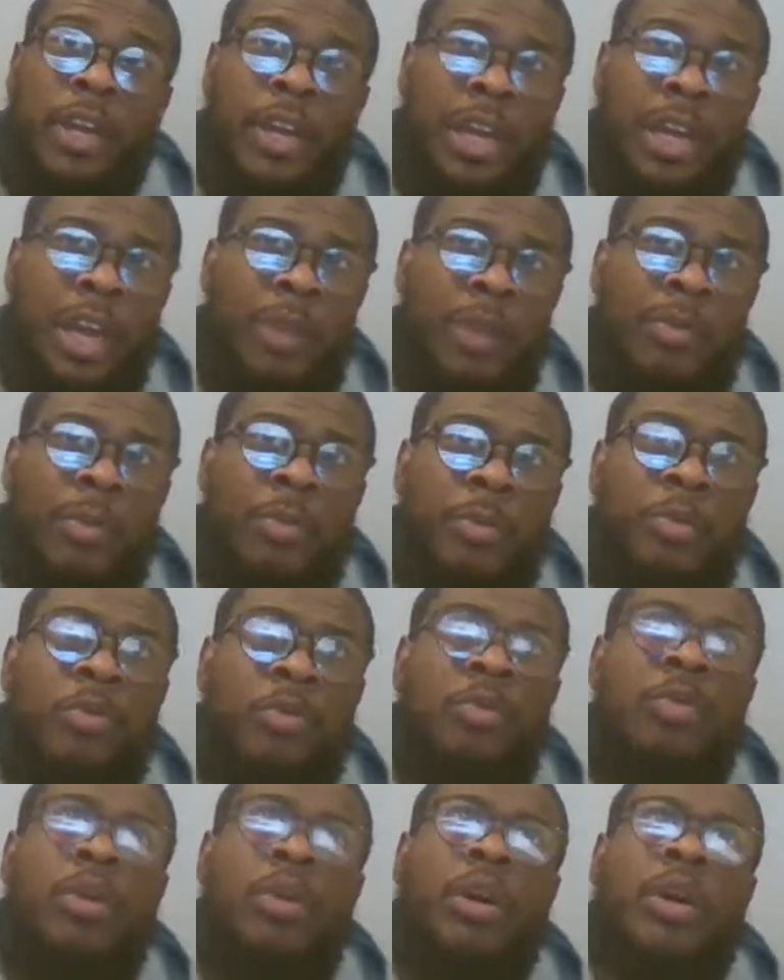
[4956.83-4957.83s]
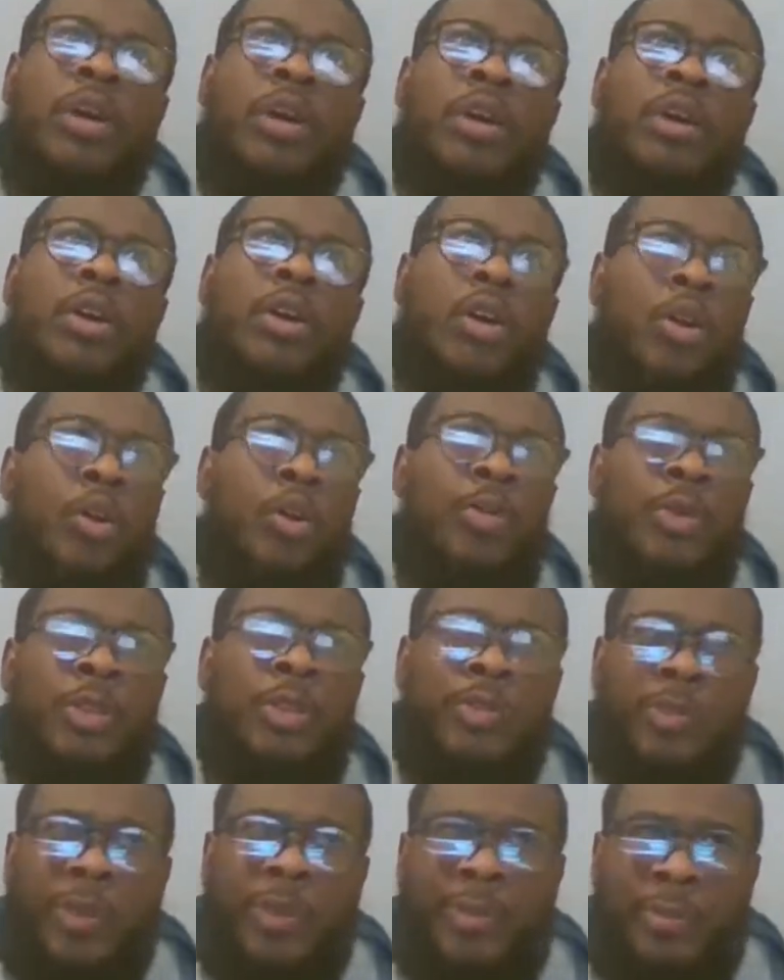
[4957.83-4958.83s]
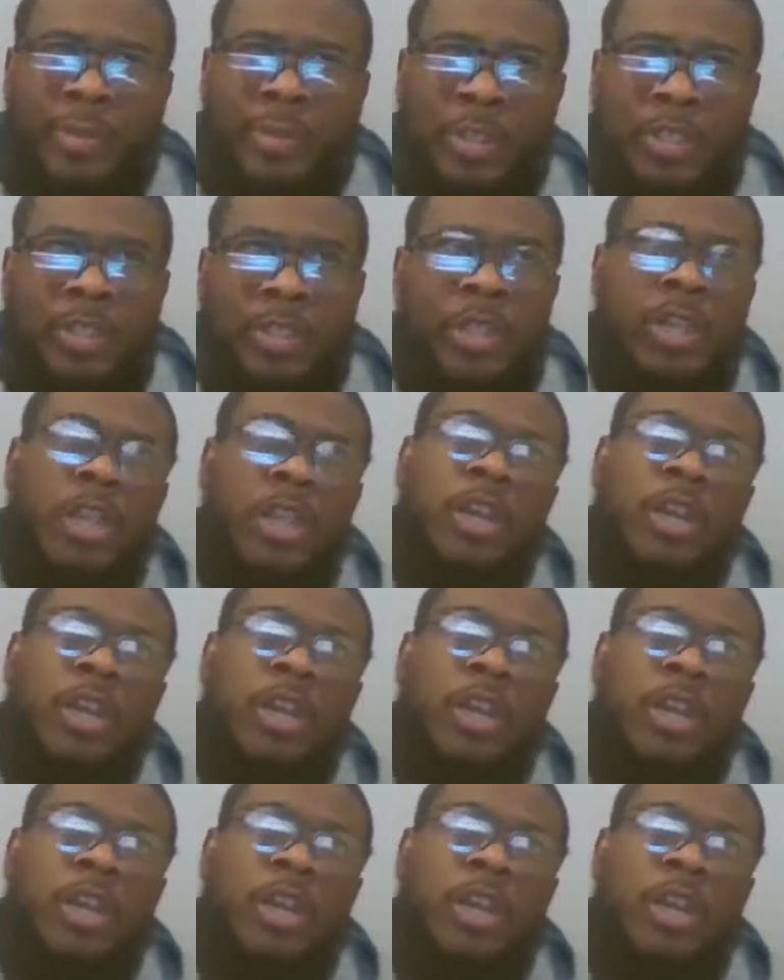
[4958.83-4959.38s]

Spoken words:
A lot of people always reference